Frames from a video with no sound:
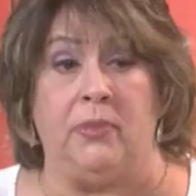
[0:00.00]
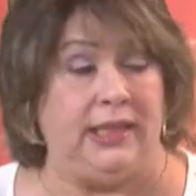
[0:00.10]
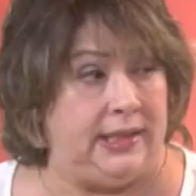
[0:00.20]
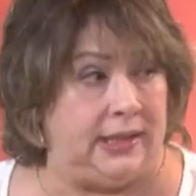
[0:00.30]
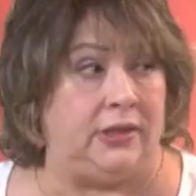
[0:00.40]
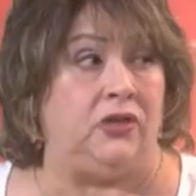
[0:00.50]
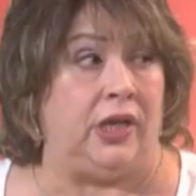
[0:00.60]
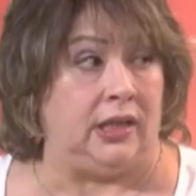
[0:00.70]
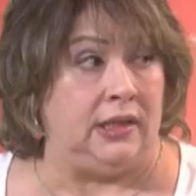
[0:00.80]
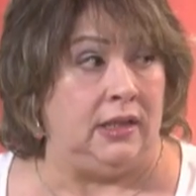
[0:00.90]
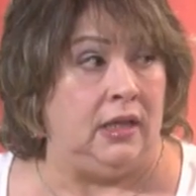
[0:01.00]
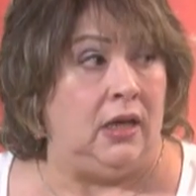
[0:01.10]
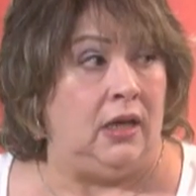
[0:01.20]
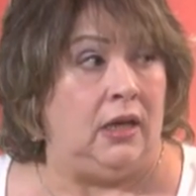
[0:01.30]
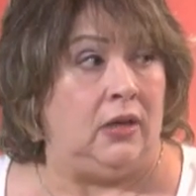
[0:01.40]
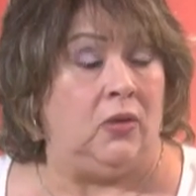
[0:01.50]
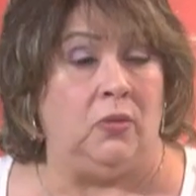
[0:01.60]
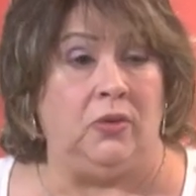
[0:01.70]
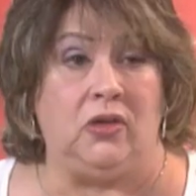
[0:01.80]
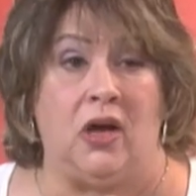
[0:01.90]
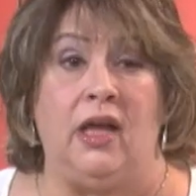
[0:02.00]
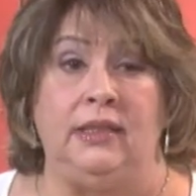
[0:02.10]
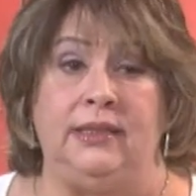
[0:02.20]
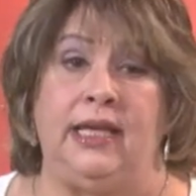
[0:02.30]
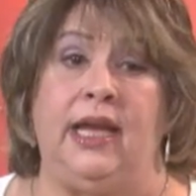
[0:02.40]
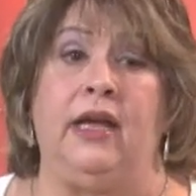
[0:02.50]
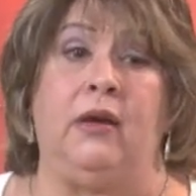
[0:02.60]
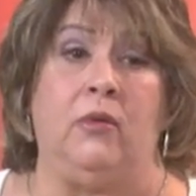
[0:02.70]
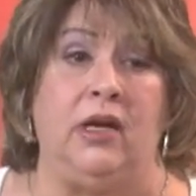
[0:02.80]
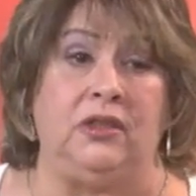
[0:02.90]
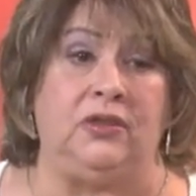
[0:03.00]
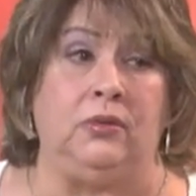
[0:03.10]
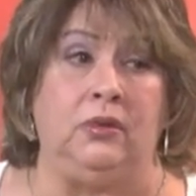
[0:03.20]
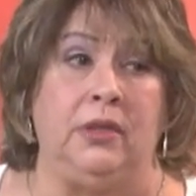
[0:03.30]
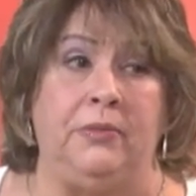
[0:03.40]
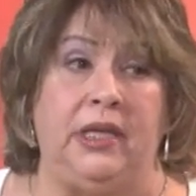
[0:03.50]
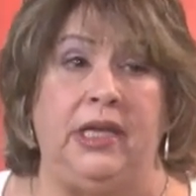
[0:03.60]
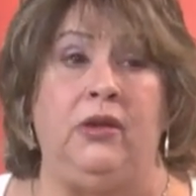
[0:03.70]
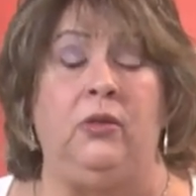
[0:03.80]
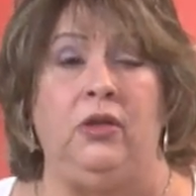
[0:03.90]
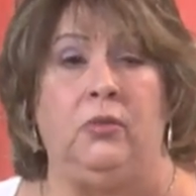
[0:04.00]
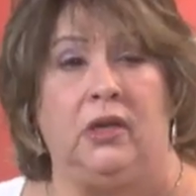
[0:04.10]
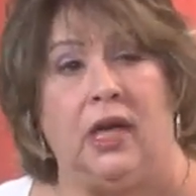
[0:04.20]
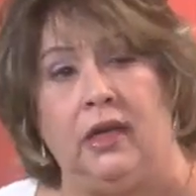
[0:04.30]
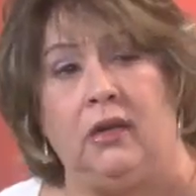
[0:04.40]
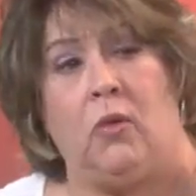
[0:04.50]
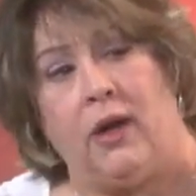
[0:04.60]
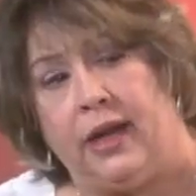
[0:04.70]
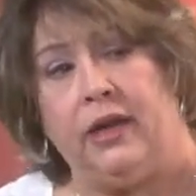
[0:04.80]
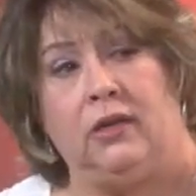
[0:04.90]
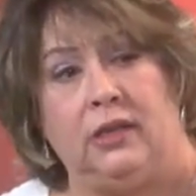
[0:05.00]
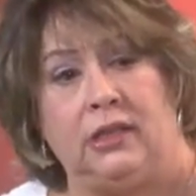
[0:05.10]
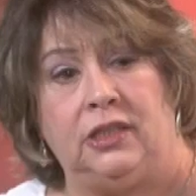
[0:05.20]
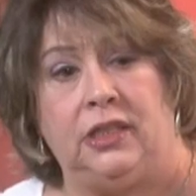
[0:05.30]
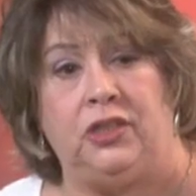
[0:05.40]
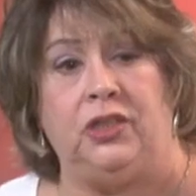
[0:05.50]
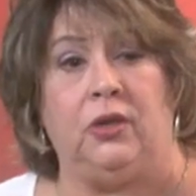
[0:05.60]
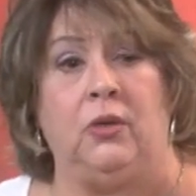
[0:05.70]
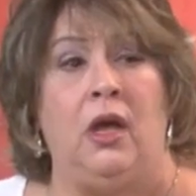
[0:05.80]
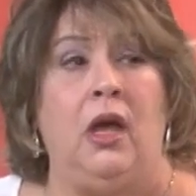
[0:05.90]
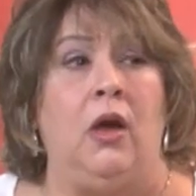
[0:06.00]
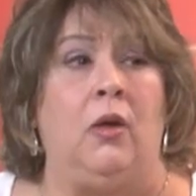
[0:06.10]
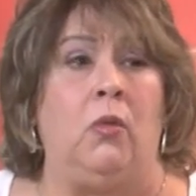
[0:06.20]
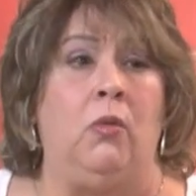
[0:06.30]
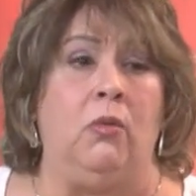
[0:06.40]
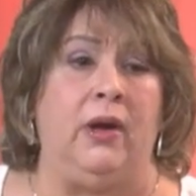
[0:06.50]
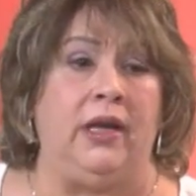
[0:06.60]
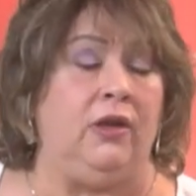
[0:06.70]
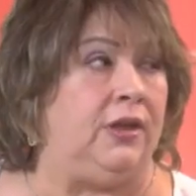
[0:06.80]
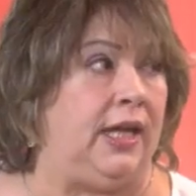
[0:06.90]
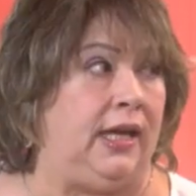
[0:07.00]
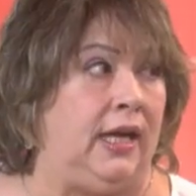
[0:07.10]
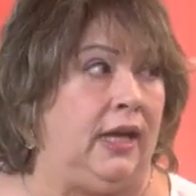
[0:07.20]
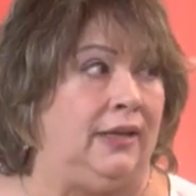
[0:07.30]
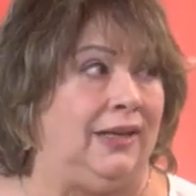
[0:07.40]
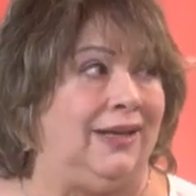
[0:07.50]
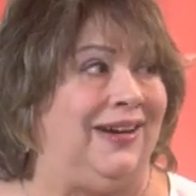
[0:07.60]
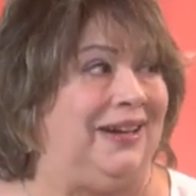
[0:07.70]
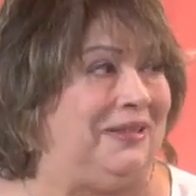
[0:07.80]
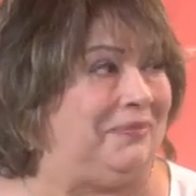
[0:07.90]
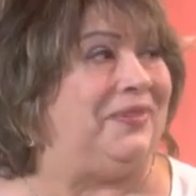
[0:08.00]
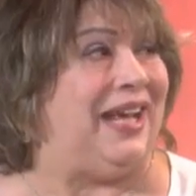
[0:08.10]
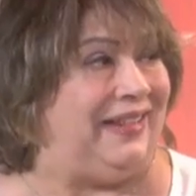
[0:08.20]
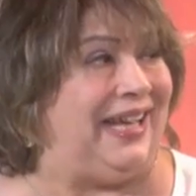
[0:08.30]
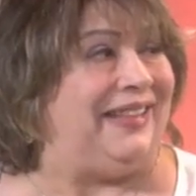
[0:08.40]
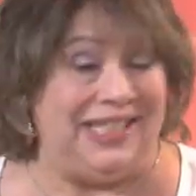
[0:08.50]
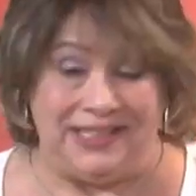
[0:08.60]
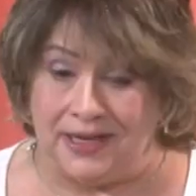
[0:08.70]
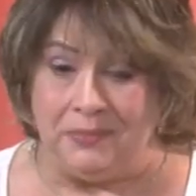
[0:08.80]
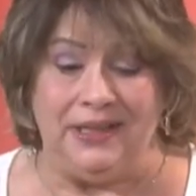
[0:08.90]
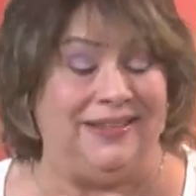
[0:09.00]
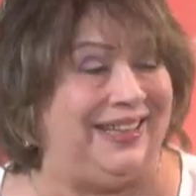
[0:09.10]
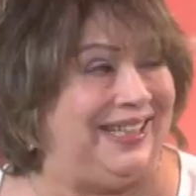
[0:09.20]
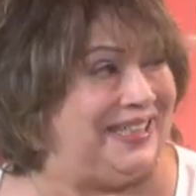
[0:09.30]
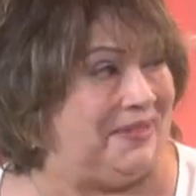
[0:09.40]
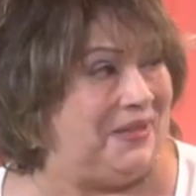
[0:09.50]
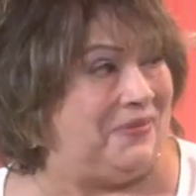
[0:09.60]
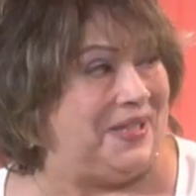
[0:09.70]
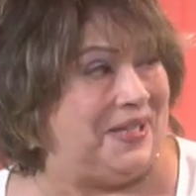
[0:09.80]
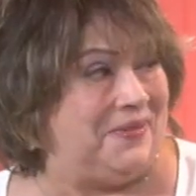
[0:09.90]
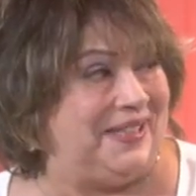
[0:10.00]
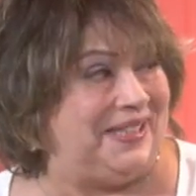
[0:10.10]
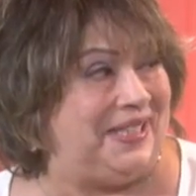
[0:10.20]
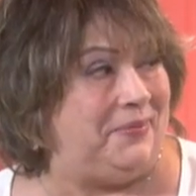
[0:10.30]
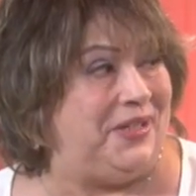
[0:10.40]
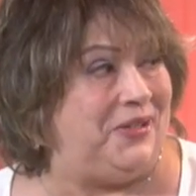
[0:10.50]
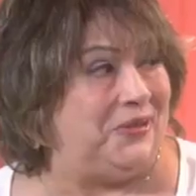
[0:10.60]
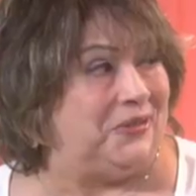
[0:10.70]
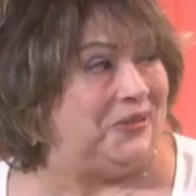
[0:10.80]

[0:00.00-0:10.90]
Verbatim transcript: my district who will call and say, Hey, I watched school committee. You, you were kind of quiet on this issue. What are you thinking? Um, and they, they tell me, they tell me what they want to see me do.